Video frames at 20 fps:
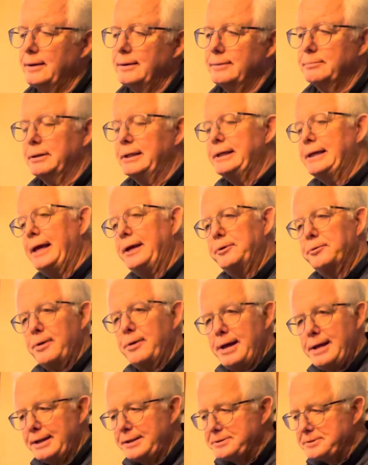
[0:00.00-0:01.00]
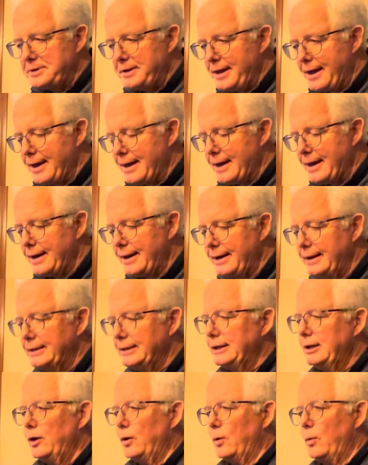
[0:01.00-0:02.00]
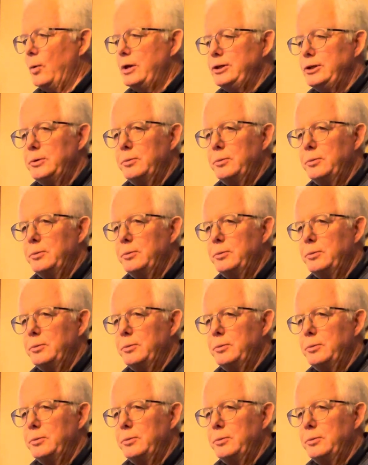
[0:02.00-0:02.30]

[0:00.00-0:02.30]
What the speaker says: blinking red, it's dead. When you